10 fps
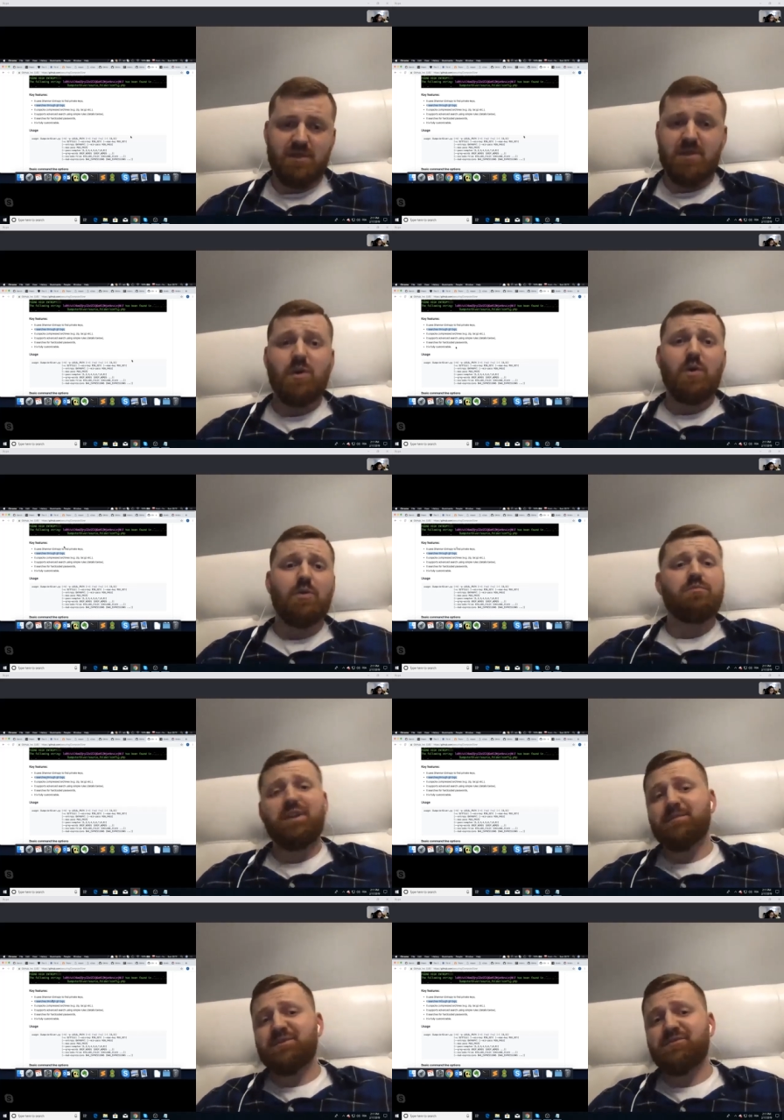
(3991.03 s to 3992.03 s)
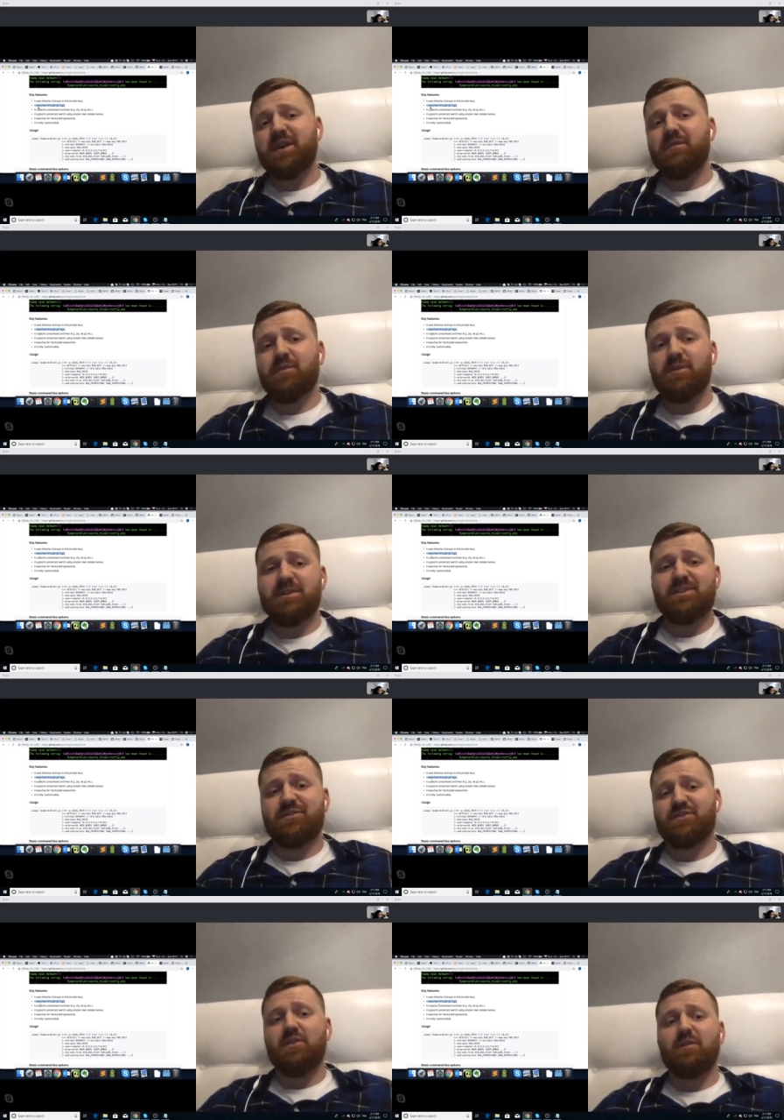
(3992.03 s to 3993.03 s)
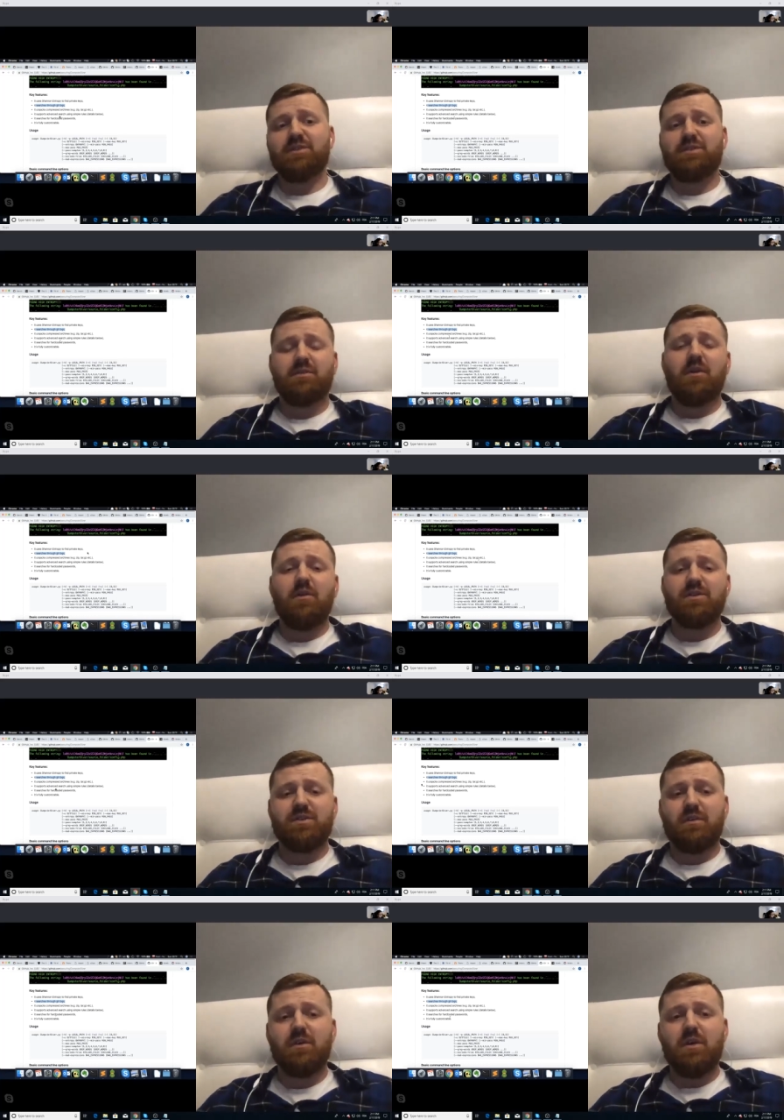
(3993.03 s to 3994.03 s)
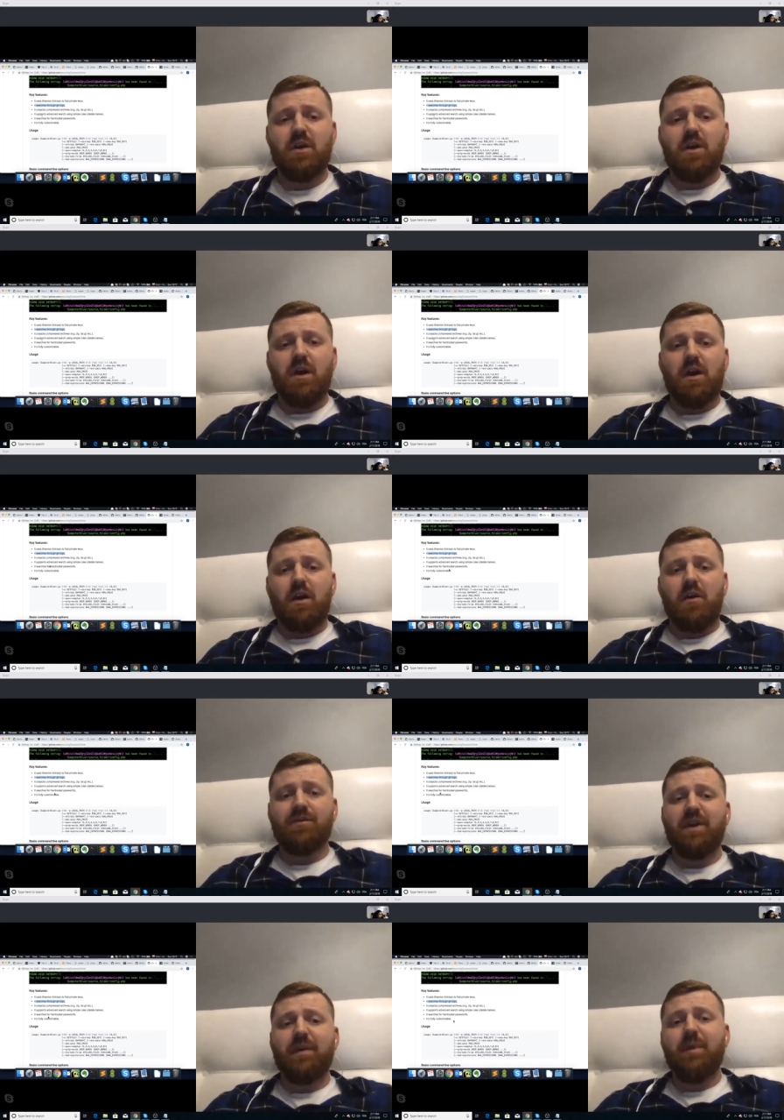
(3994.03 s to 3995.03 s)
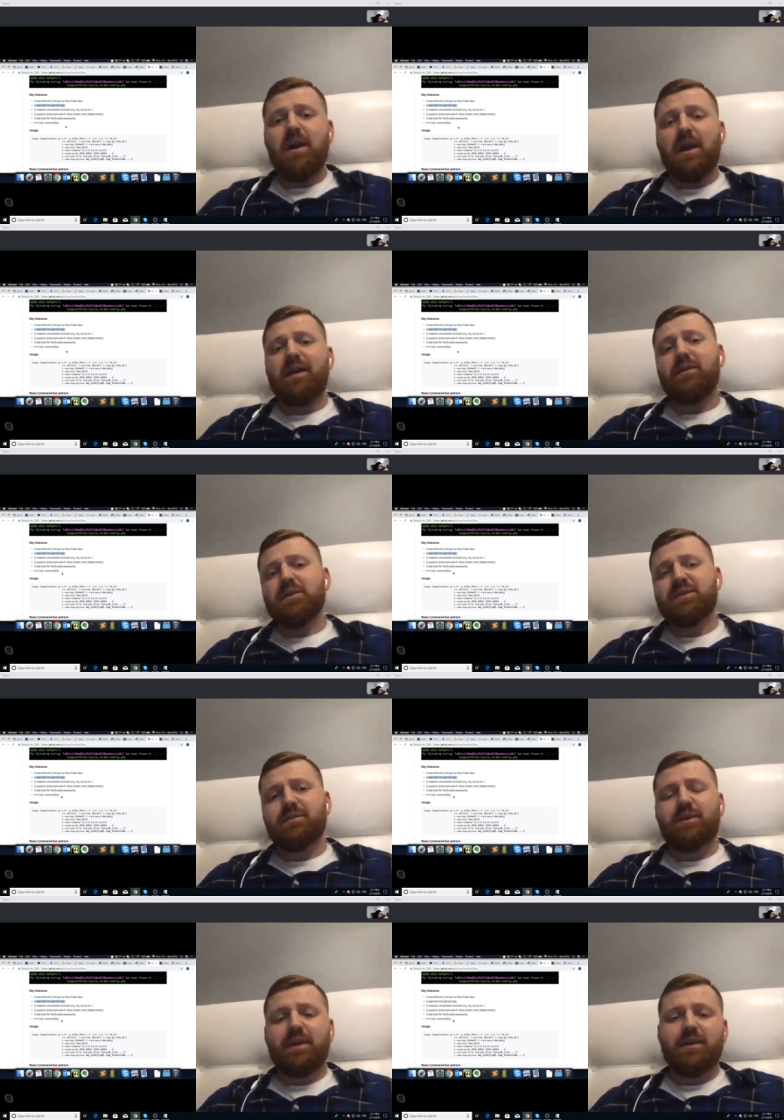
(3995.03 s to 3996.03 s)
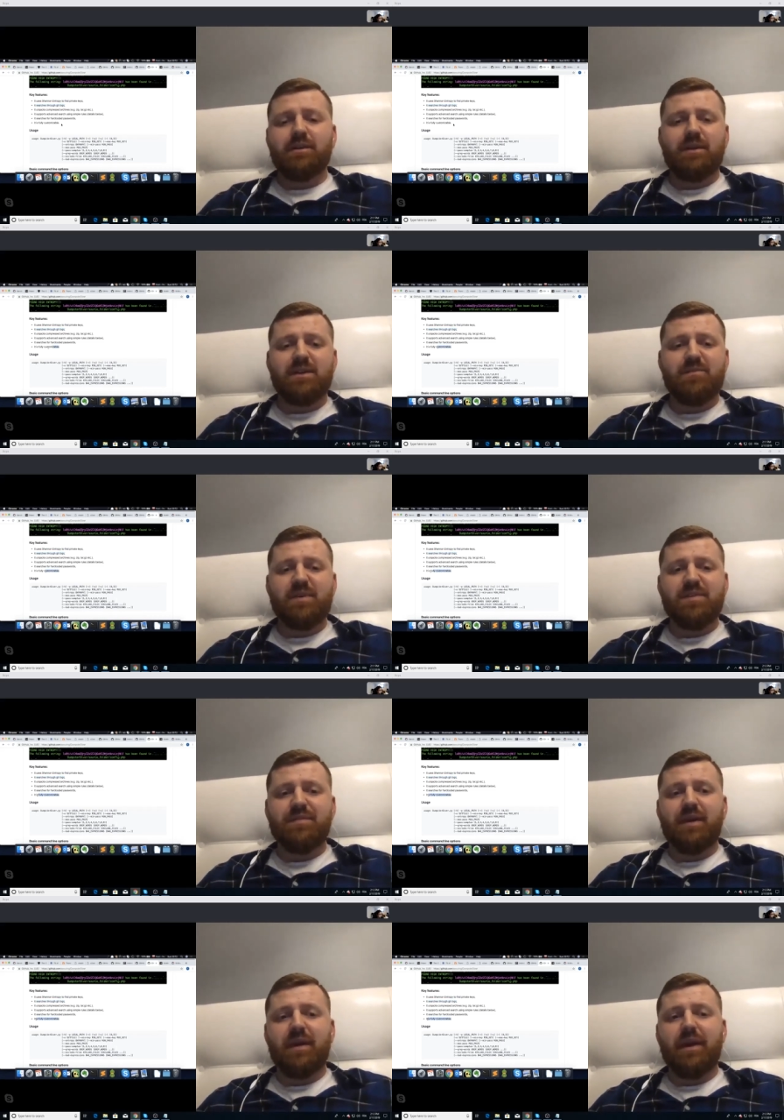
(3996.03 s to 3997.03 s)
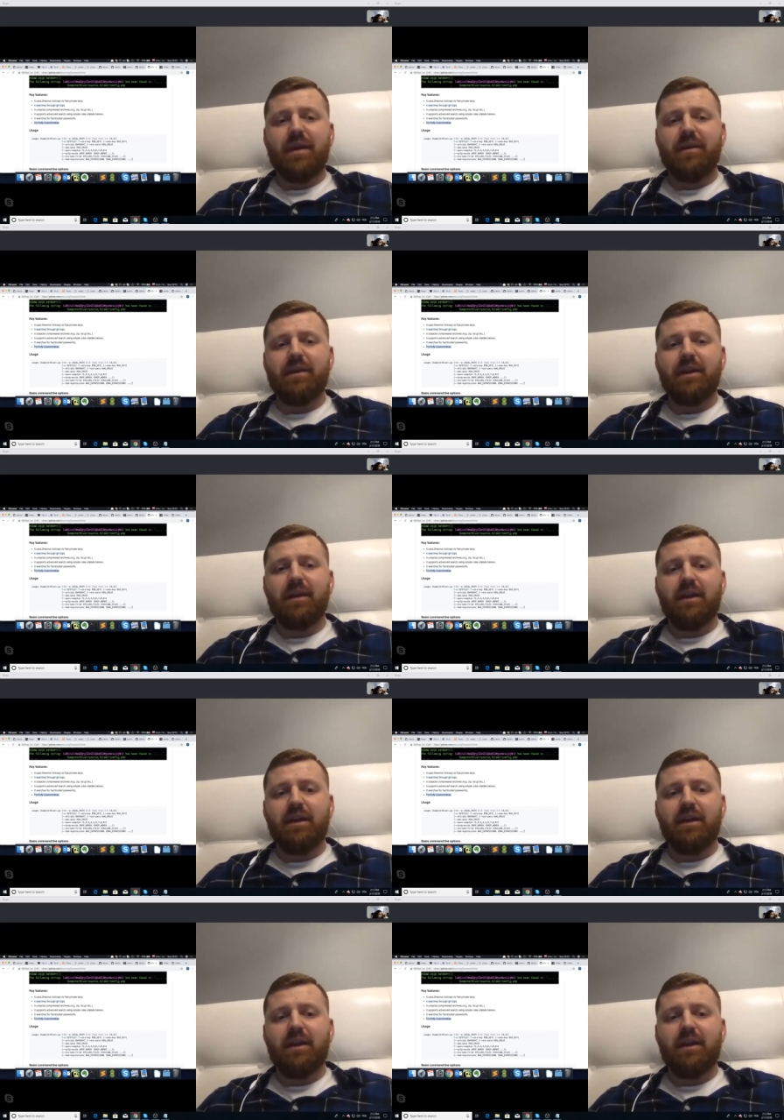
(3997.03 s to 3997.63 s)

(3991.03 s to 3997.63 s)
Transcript: So Dumpster Diver will search also of them, and also you can specify any